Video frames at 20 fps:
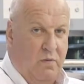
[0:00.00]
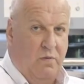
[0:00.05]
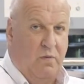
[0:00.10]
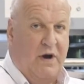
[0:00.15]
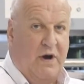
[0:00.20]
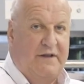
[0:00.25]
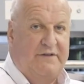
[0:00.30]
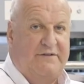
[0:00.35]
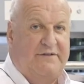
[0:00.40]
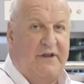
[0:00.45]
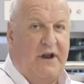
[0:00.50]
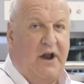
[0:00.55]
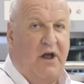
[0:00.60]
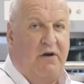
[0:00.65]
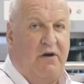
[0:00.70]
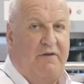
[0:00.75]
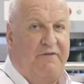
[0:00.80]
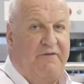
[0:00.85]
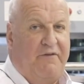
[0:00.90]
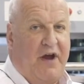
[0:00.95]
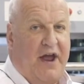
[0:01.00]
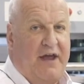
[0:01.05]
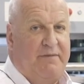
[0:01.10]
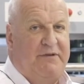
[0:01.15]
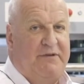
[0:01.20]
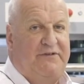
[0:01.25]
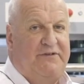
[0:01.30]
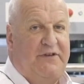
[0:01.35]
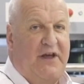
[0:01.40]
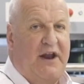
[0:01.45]
Once the lower frame
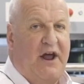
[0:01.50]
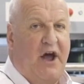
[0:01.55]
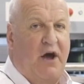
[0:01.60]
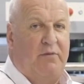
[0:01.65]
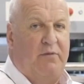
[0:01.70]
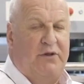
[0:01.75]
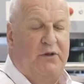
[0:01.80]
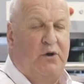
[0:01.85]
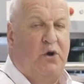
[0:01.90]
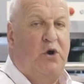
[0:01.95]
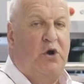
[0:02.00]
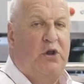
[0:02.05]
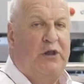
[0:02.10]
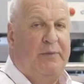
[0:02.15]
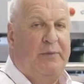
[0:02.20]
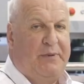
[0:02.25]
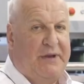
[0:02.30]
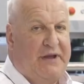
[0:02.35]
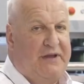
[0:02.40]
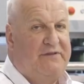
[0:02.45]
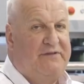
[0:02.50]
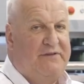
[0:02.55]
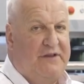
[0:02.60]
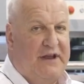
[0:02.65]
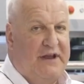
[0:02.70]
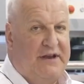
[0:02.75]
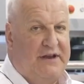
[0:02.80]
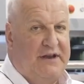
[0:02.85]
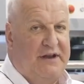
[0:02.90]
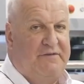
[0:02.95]
is set up with all the pins
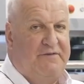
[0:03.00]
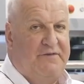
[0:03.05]
needed